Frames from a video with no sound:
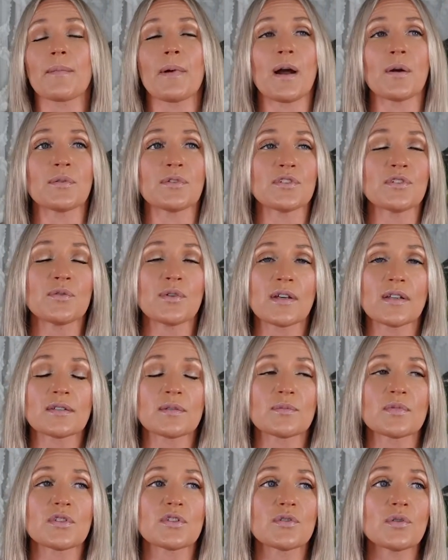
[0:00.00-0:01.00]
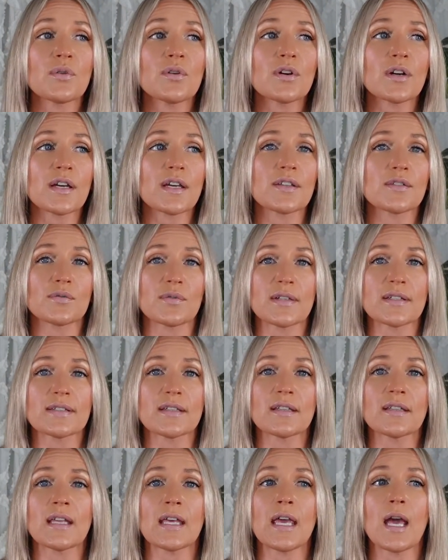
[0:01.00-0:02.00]
I was doing some stories
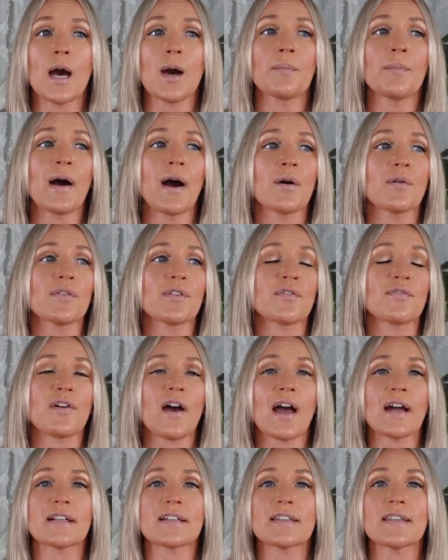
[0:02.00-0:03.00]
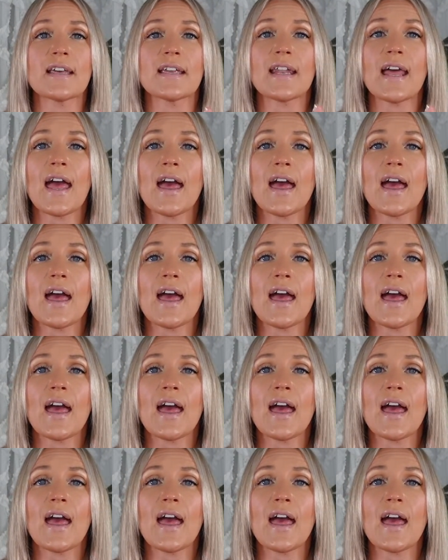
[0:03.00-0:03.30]
recently about the fact that